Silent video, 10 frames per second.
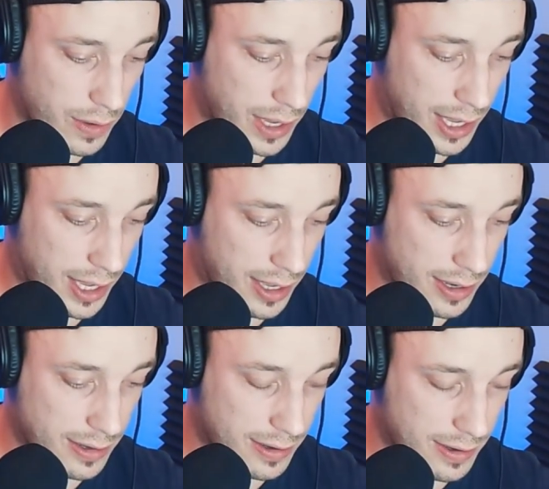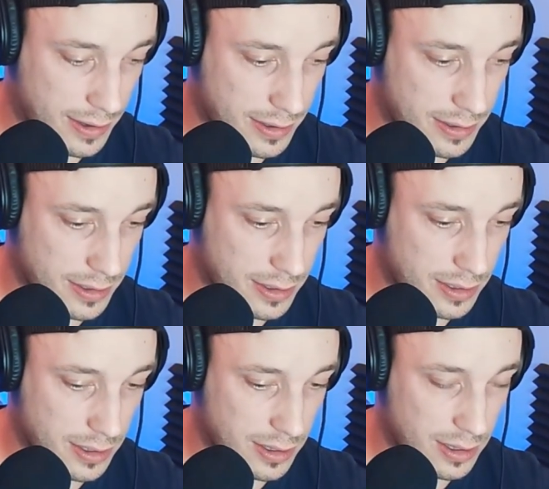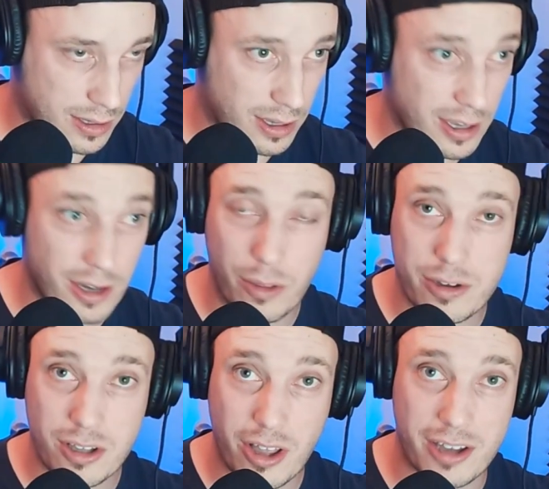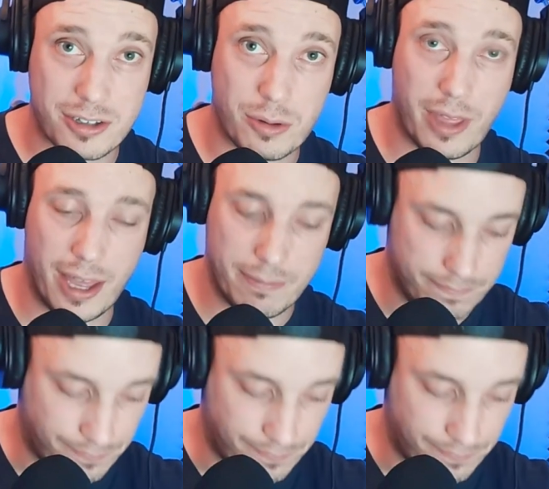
And, there's a lot to that.